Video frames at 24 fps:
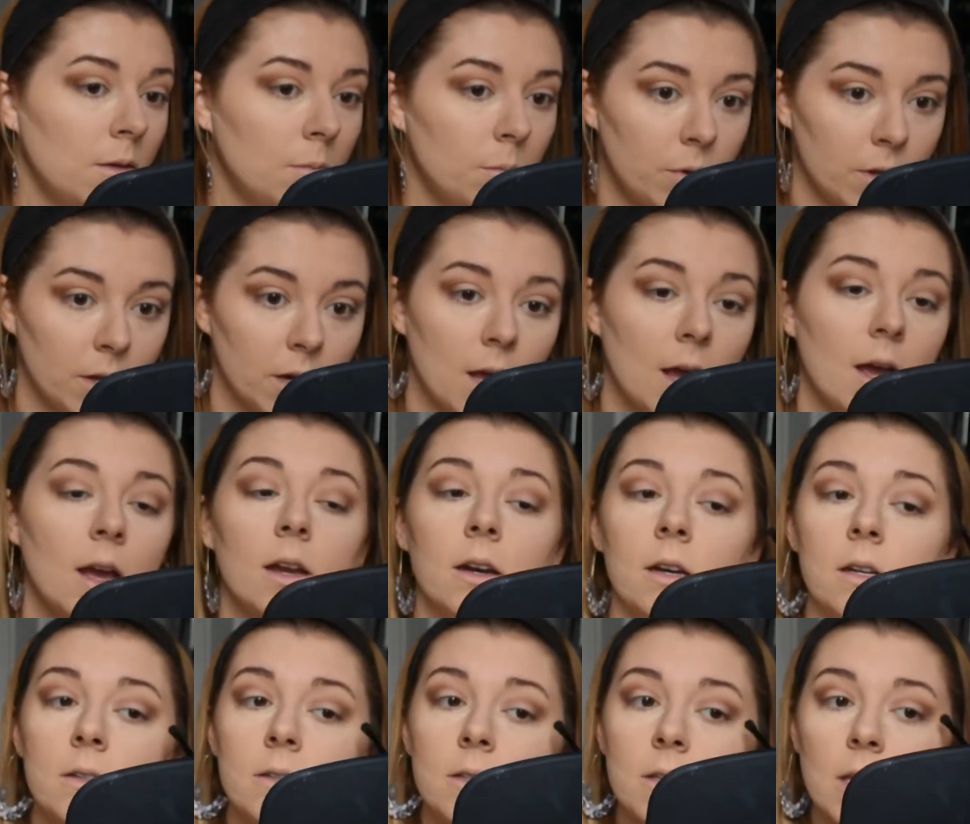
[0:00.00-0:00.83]
but
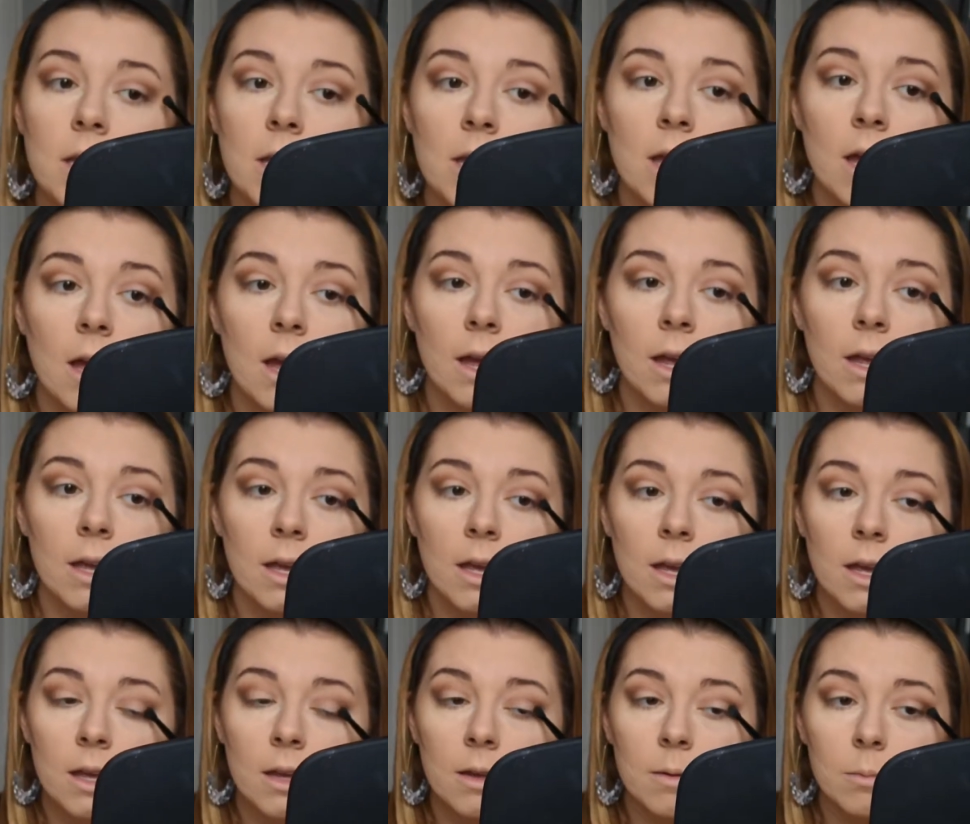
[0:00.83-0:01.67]
honestly I
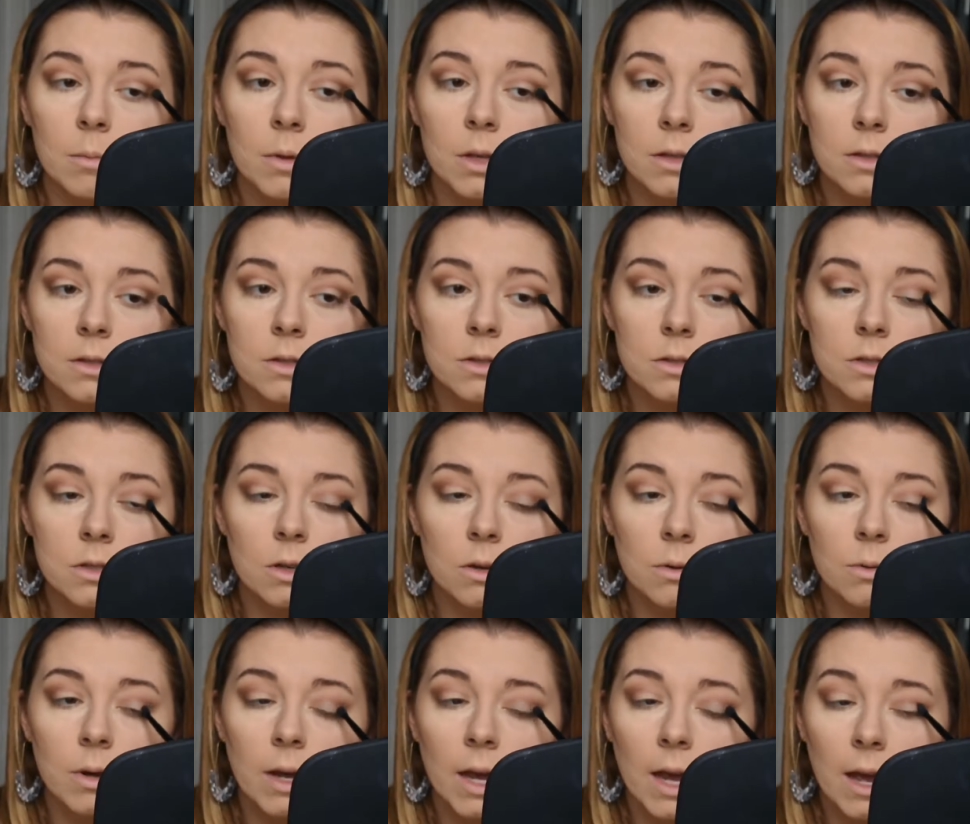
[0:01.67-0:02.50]
am
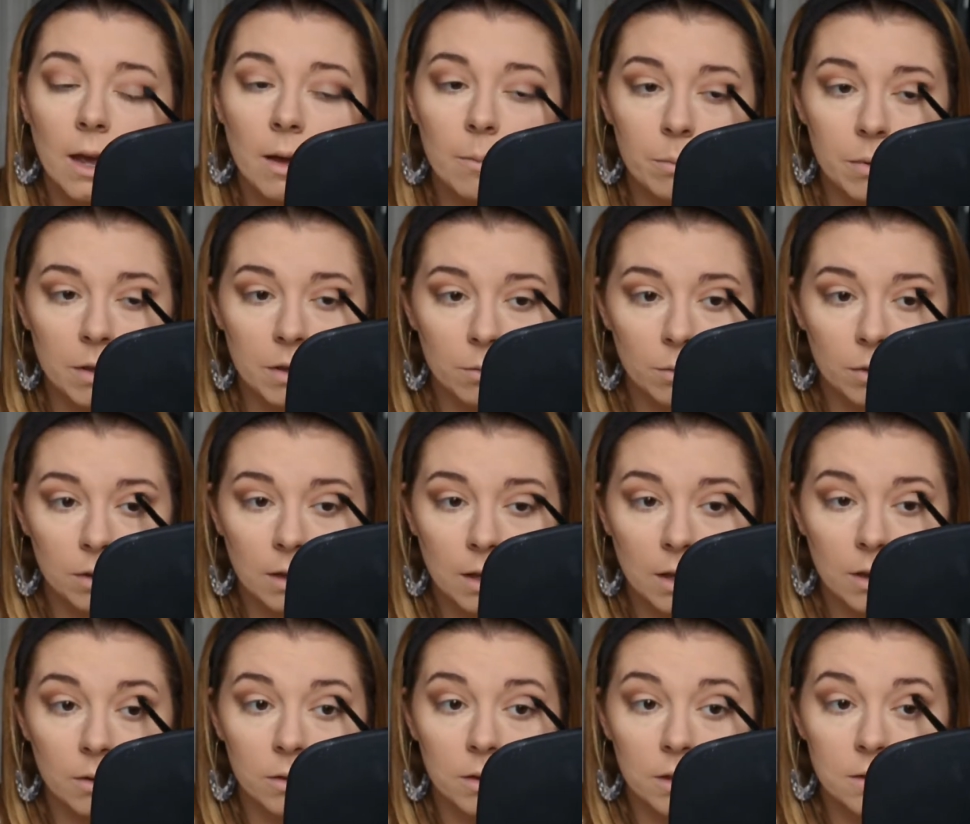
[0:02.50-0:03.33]
so happy with
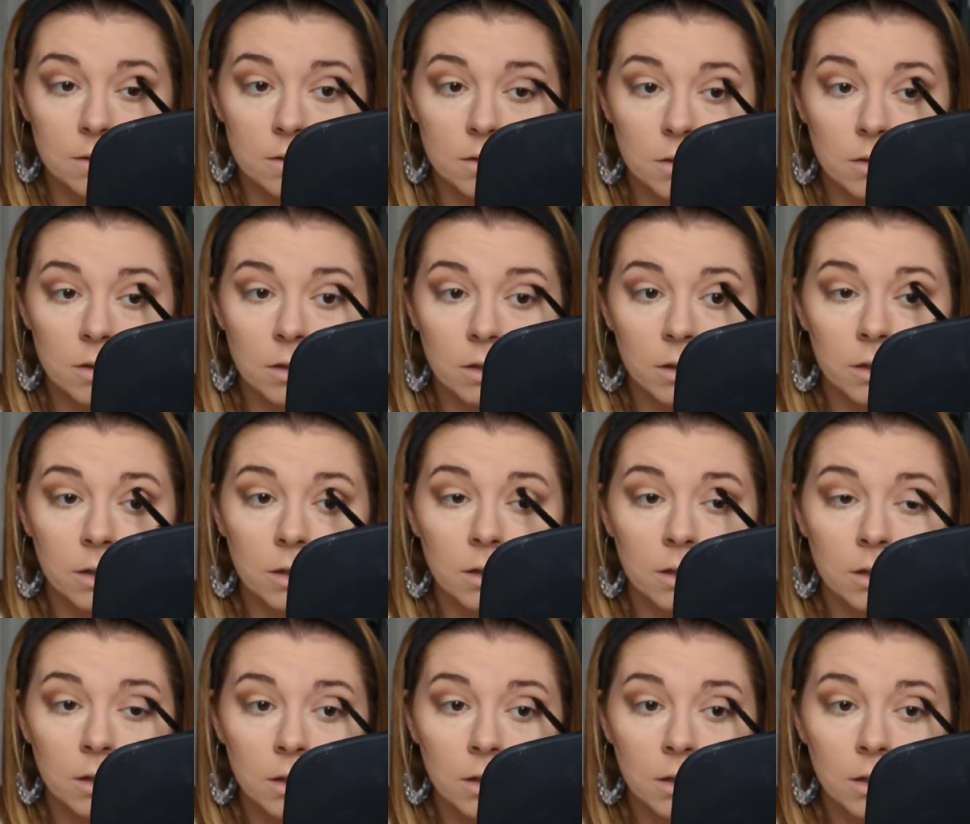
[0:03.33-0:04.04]
how these look.